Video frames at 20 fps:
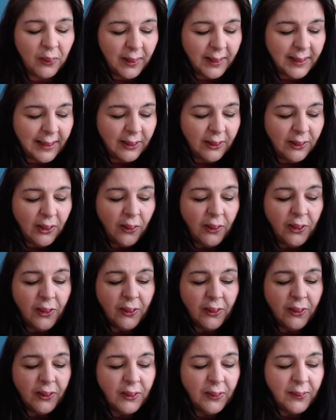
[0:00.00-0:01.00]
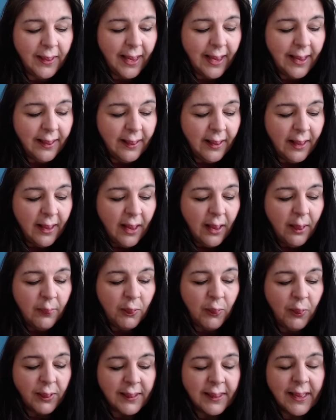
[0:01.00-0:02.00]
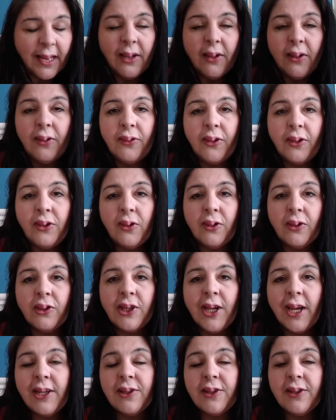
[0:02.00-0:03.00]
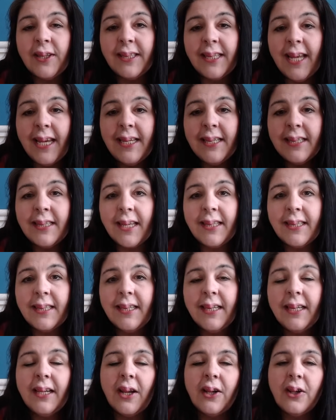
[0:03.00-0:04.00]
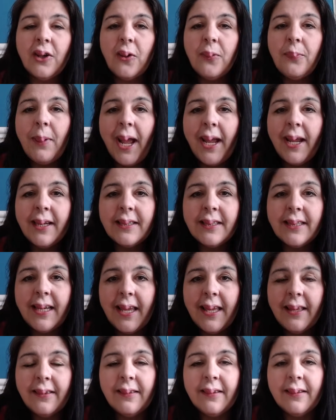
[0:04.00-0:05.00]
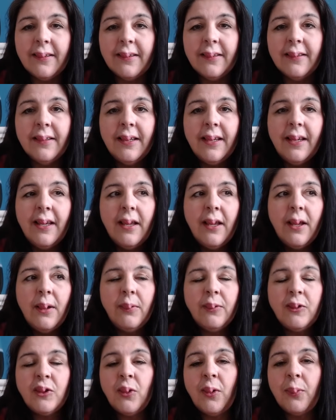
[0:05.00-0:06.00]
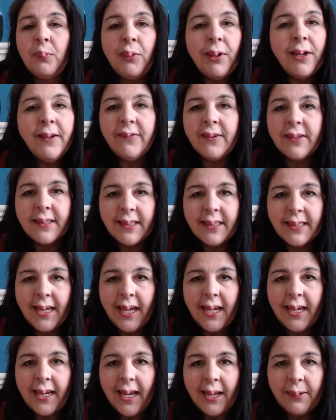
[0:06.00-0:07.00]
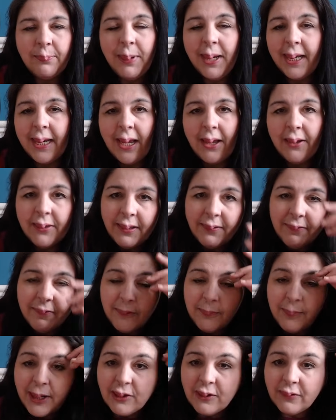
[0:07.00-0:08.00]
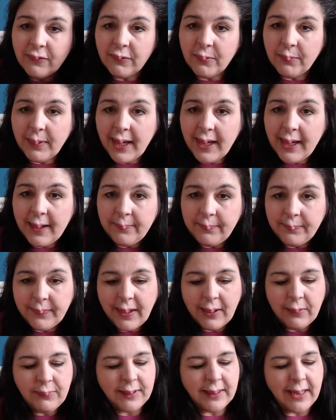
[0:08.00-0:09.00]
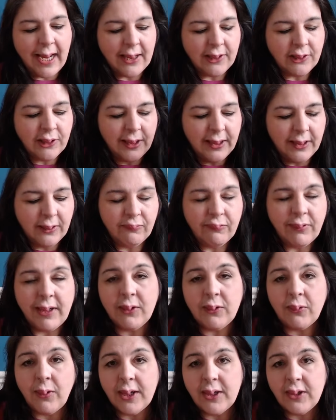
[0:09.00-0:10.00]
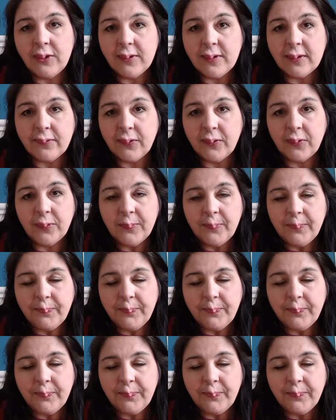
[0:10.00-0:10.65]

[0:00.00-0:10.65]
Didn't know you could do that, but once I learned that you could change the date setting and go back to get to a previous day and pick out the information from there, that was actually really quite useful.